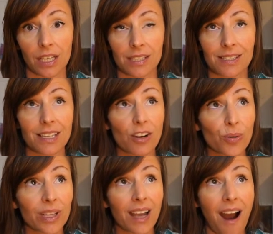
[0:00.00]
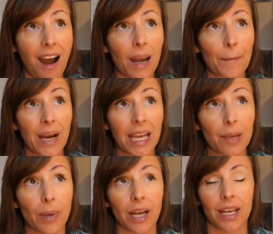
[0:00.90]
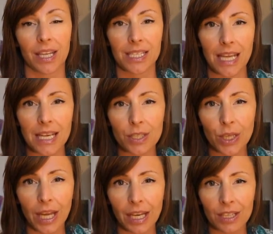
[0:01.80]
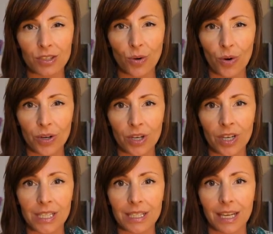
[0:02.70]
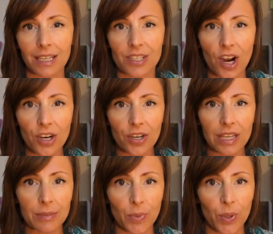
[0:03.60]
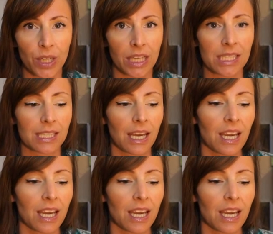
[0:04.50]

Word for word: It's still really hot and muggy, but the days are getting shorter. It's getting darker in the mornings.